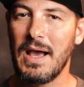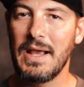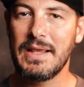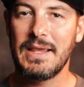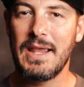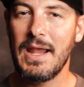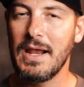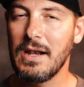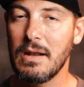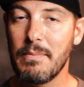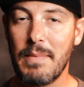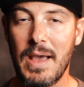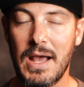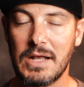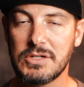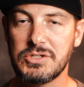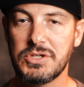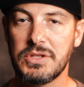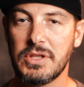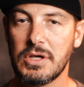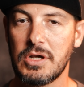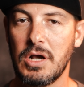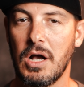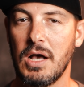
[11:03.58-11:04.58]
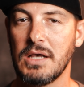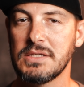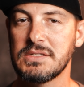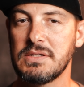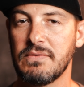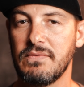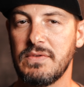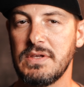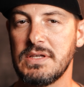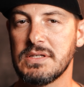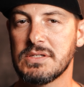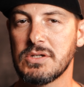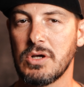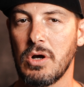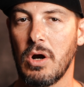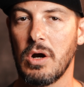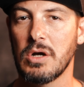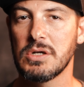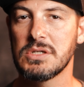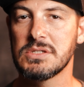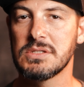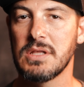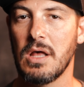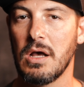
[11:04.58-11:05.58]
I can't imagine the cost of these
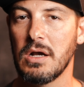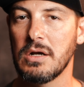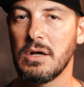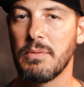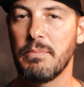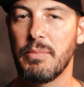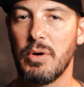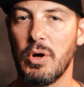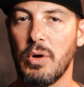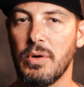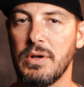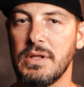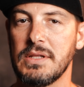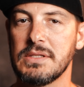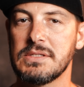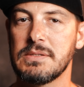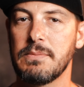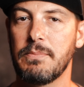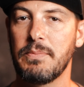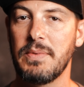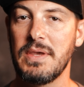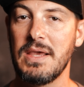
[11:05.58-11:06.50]
card slot components